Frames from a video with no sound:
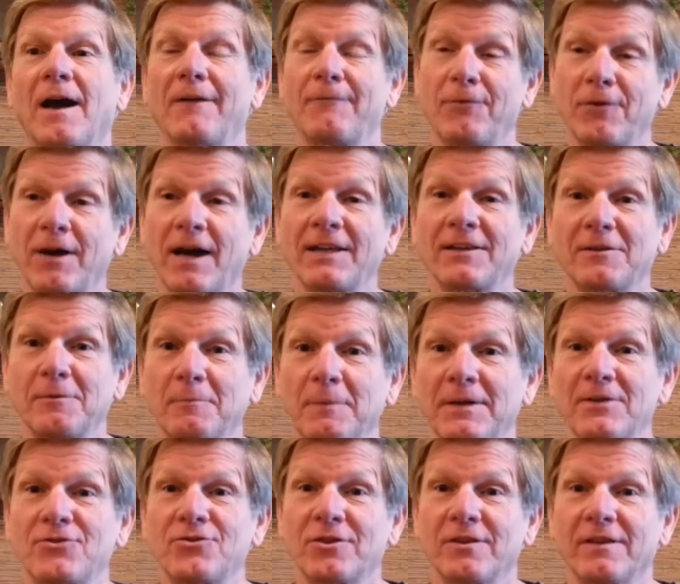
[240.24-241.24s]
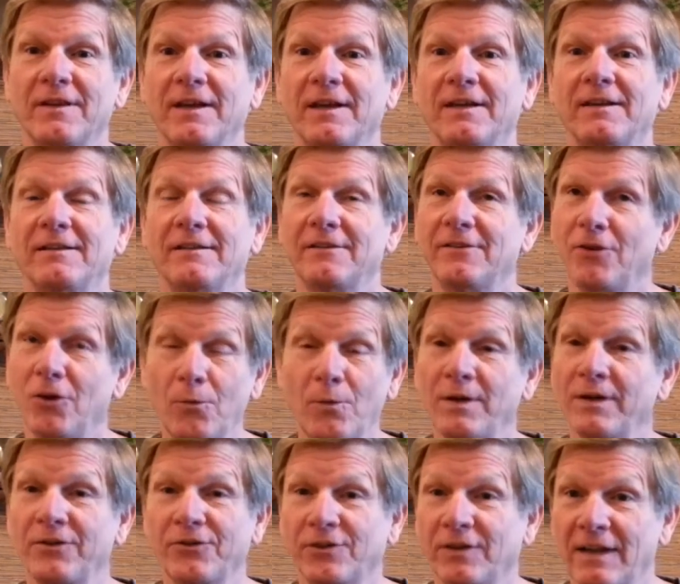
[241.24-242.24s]
I forgot to mention that no
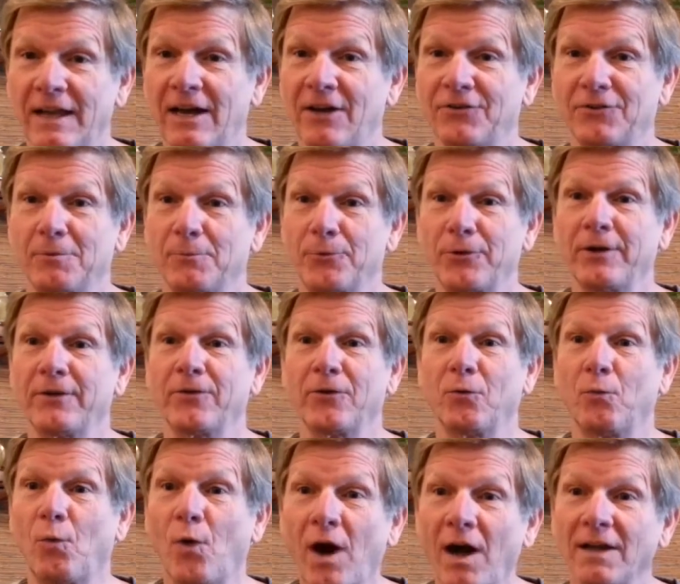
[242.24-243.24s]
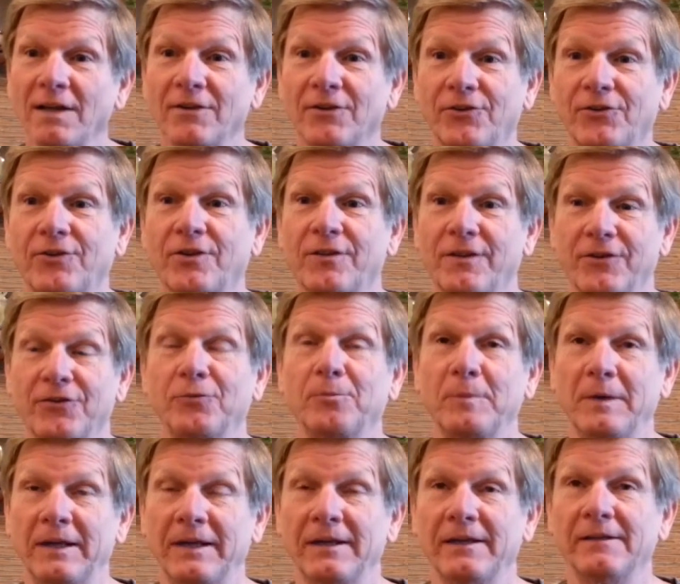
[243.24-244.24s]
one is allowed to bring their wallets to this
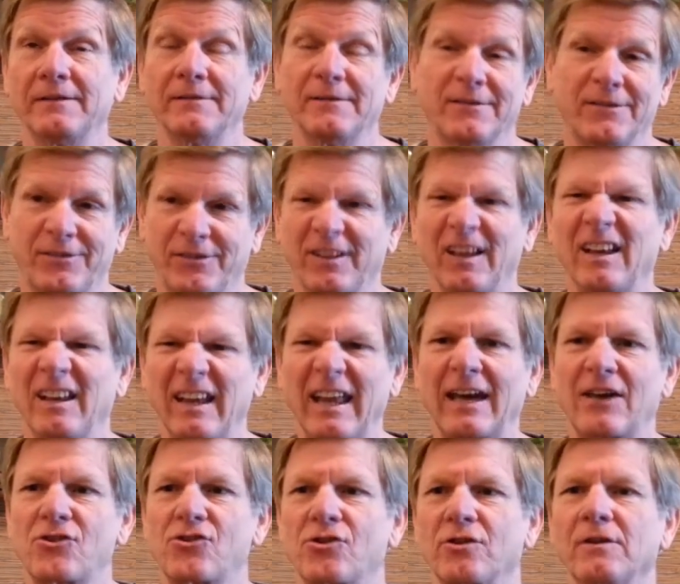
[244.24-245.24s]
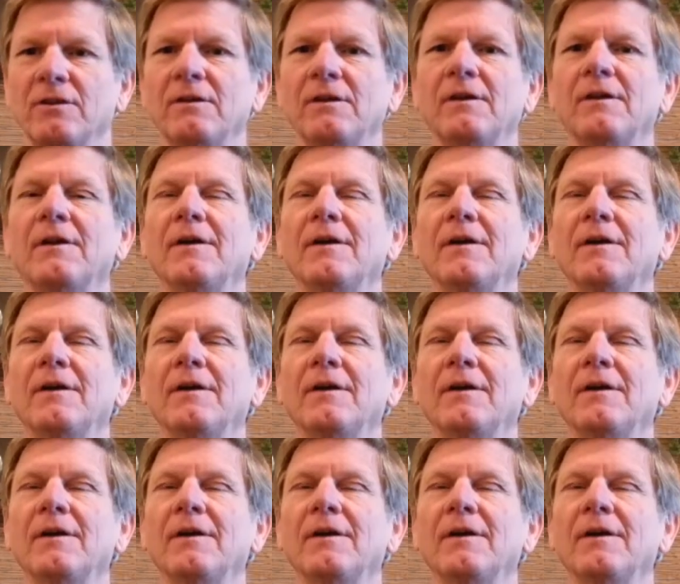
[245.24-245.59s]
meeting, this election,